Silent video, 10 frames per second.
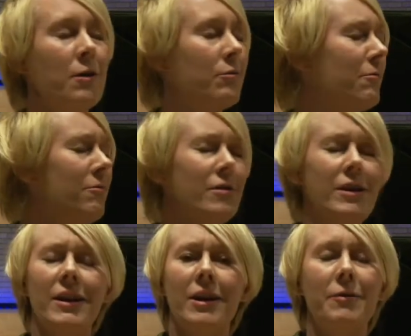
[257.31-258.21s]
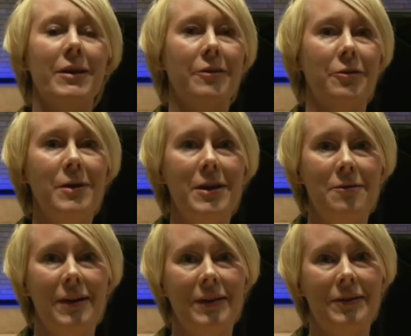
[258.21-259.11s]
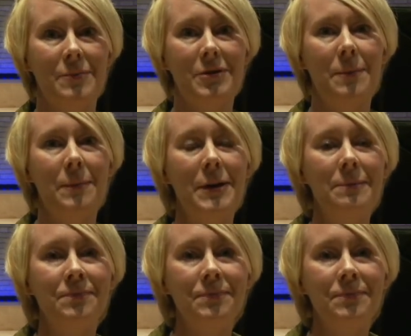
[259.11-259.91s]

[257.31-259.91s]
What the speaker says: We really hope we get to meet you next September.